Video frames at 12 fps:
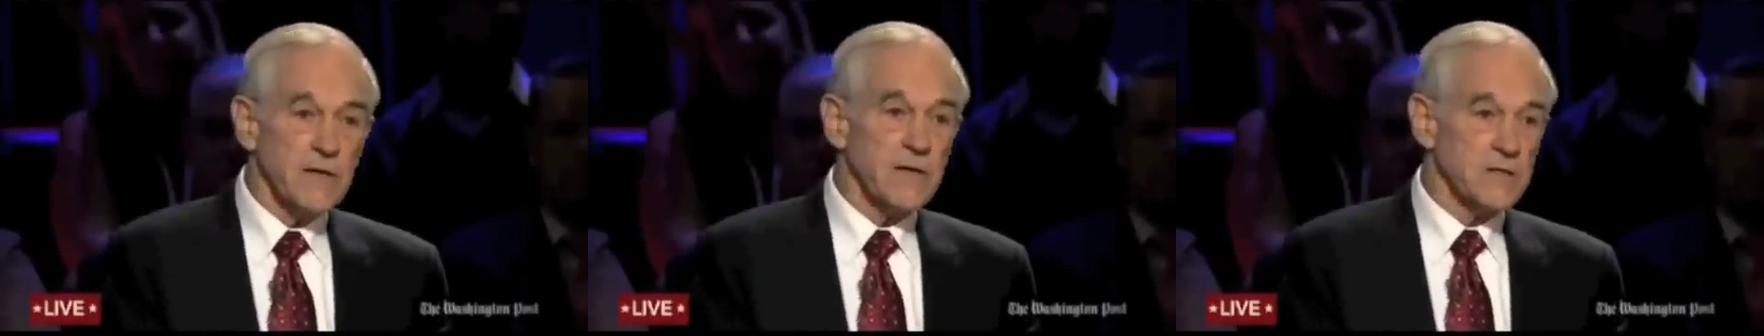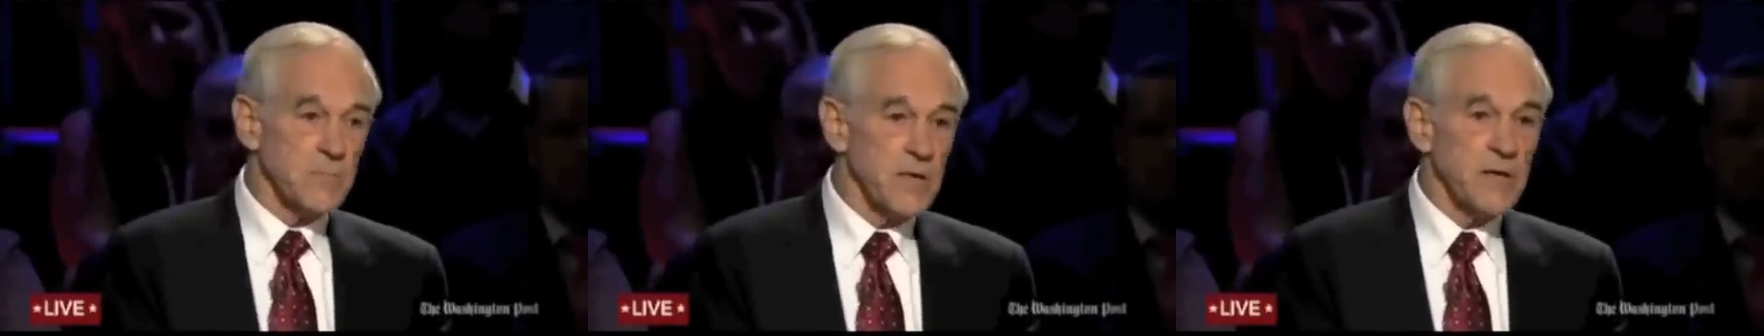
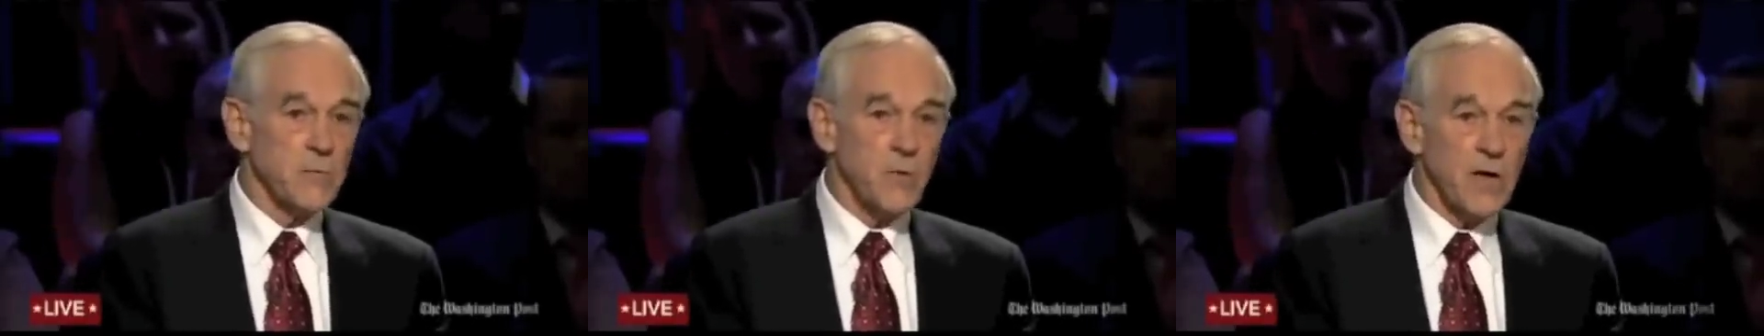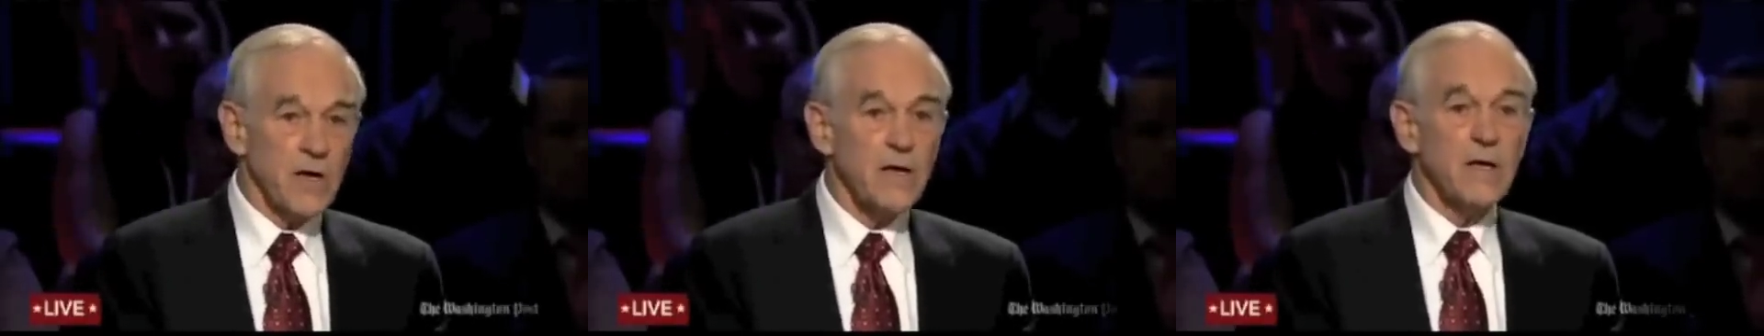and explain
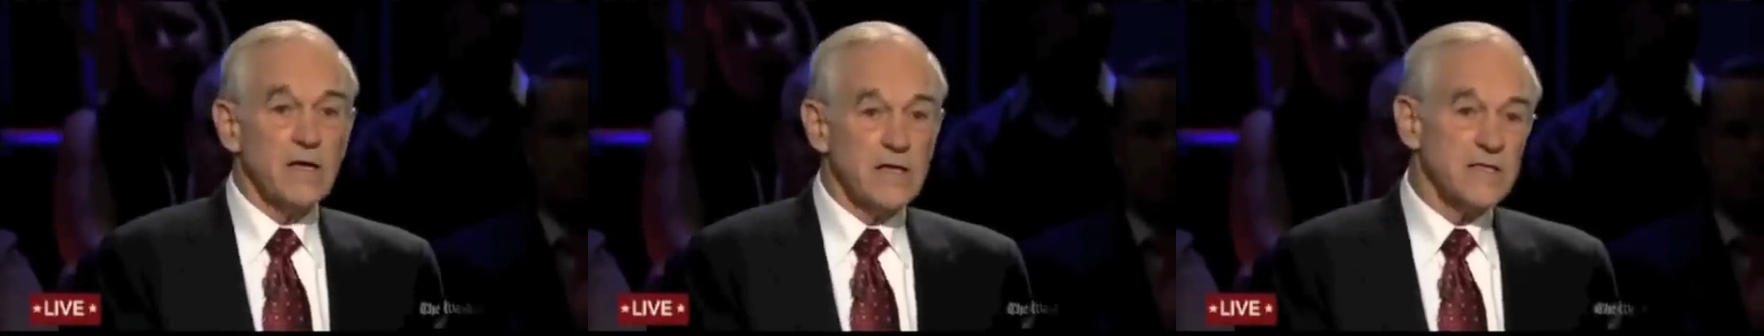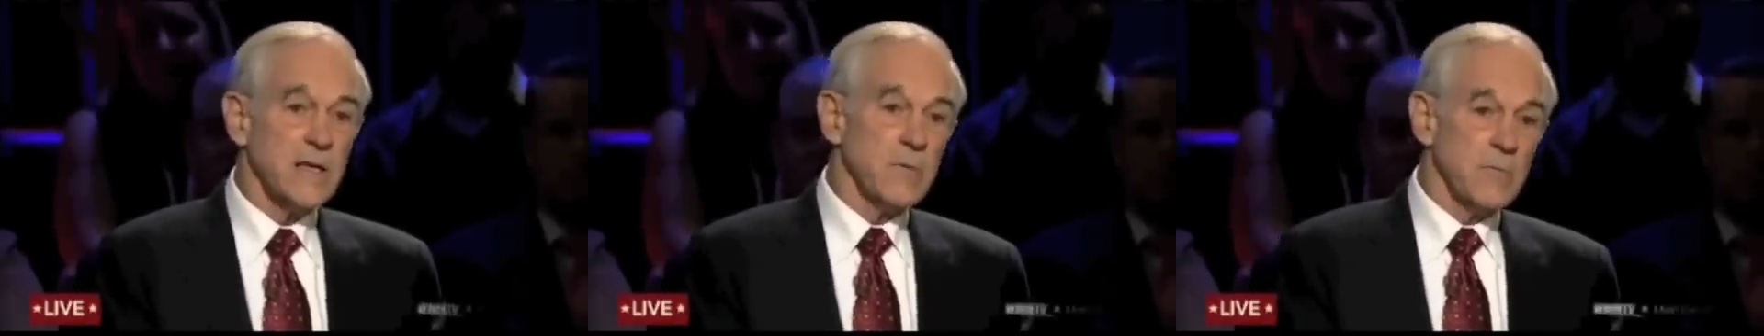why
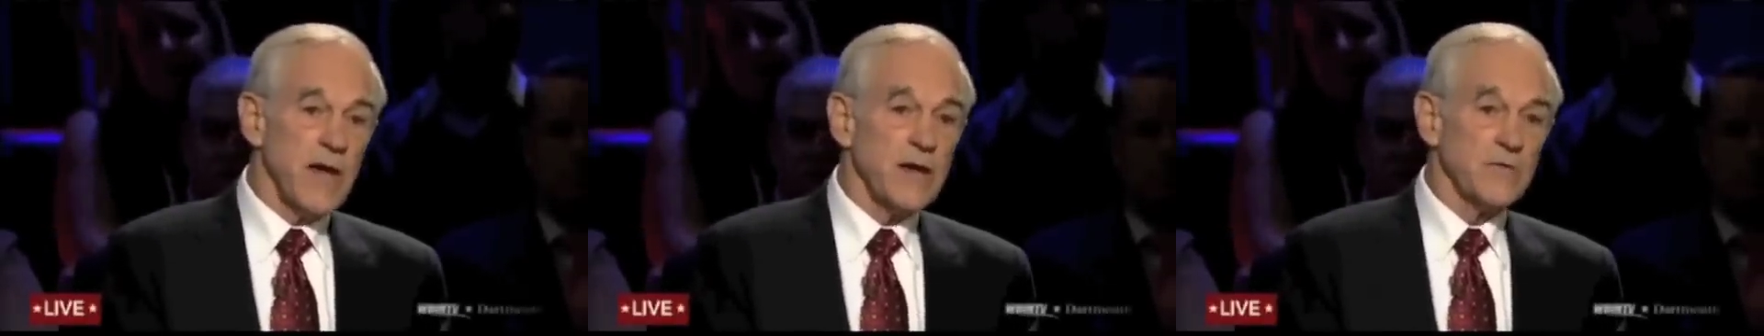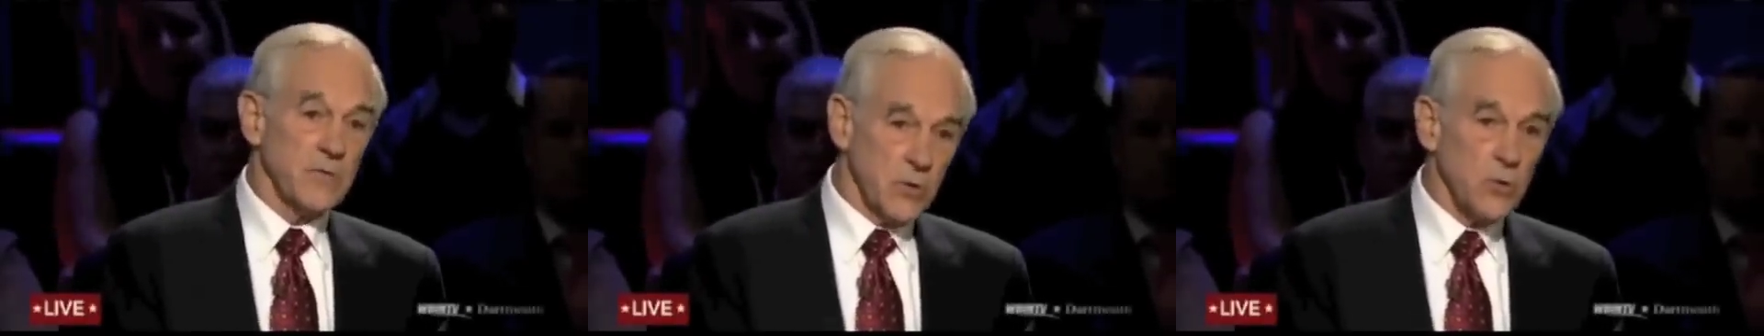he's coming
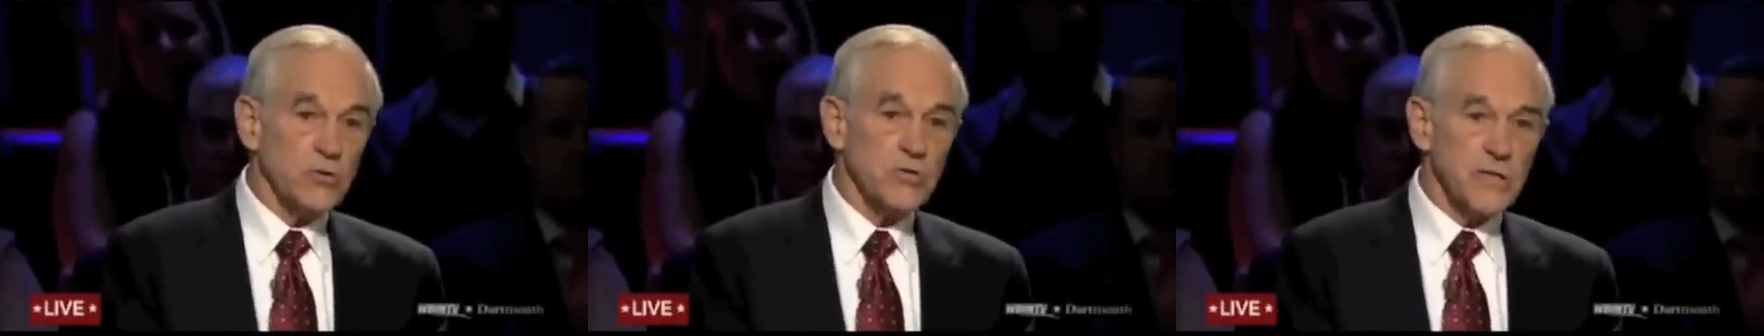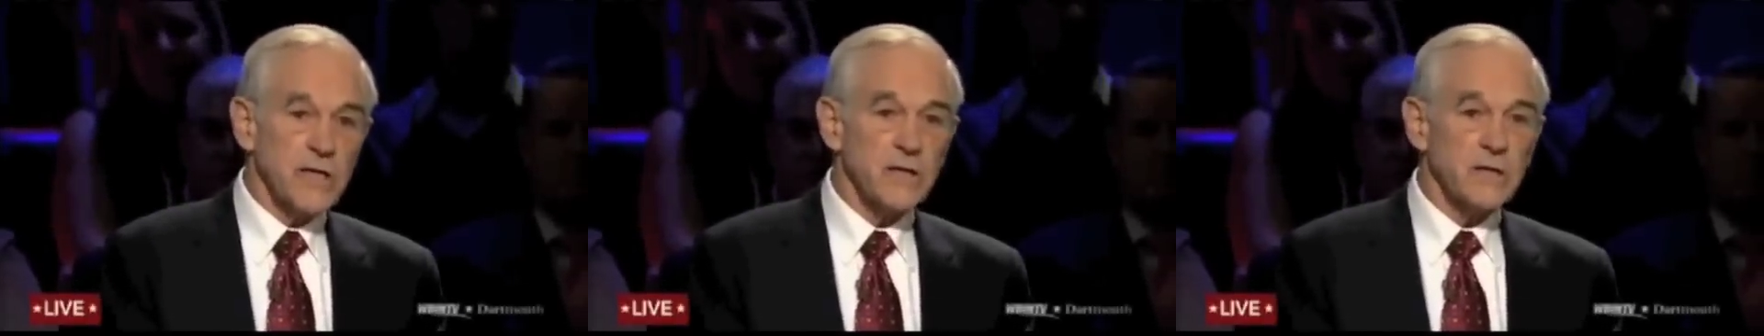back to the gold
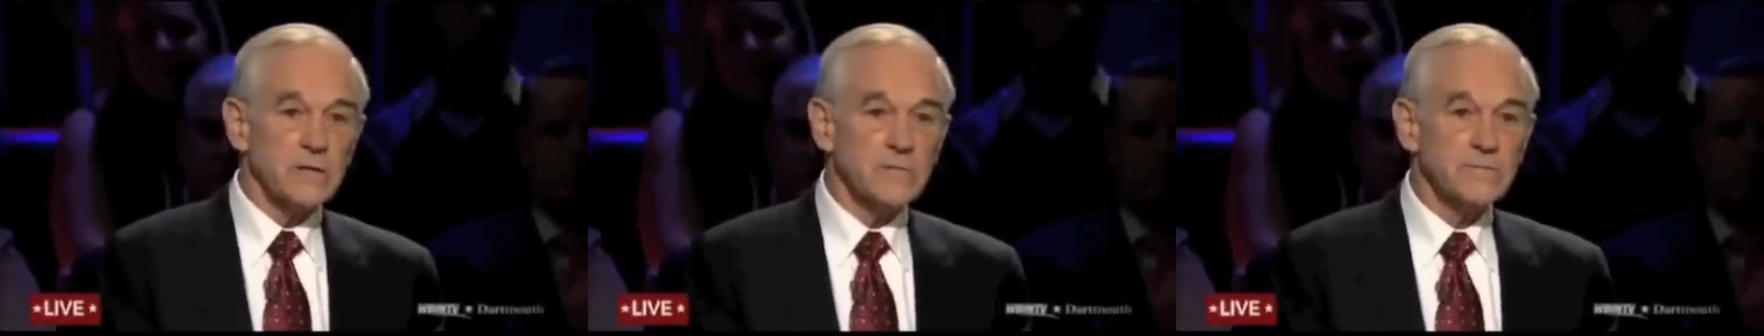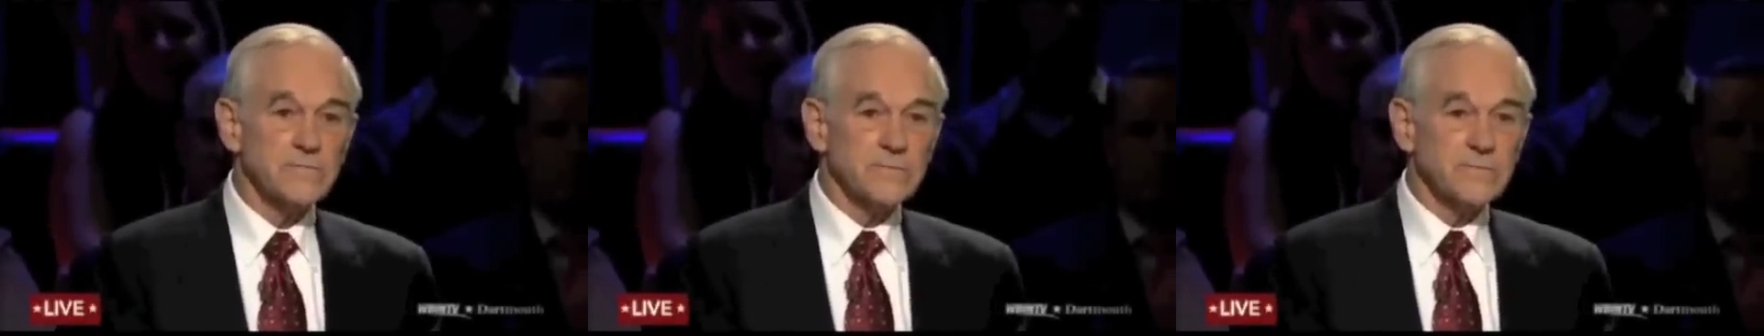standard.